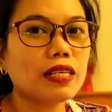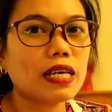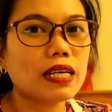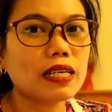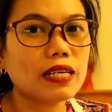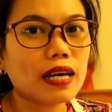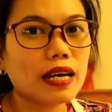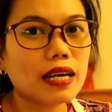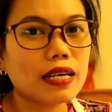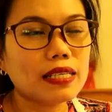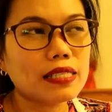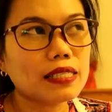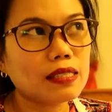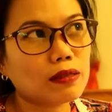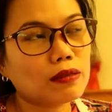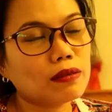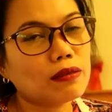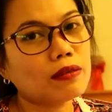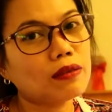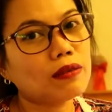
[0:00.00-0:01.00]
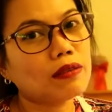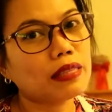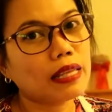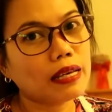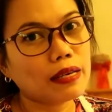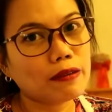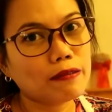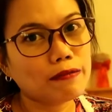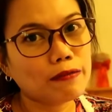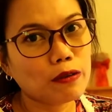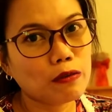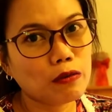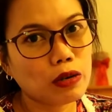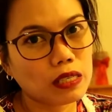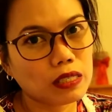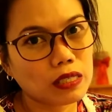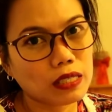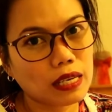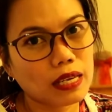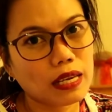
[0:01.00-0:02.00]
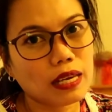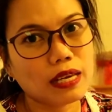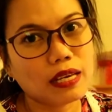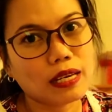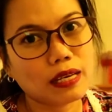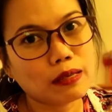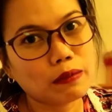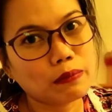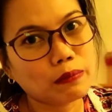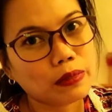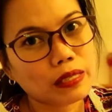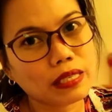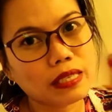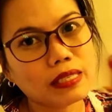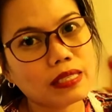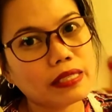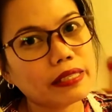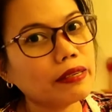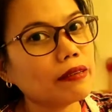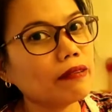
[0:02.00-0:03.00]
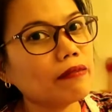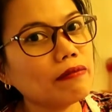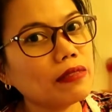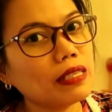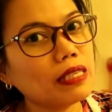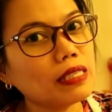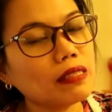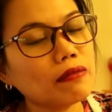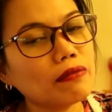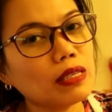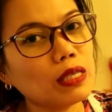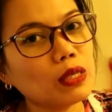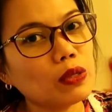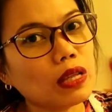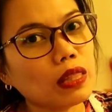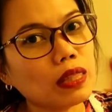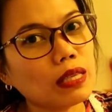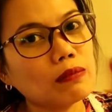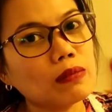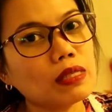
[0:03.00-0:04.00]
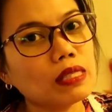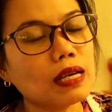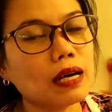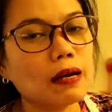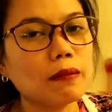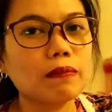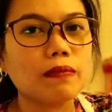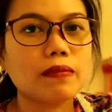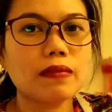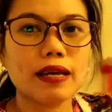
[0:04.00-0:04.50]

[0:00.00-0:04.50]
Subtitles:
lang, guys. So, thank you for watching. And please give this video a thumbs up.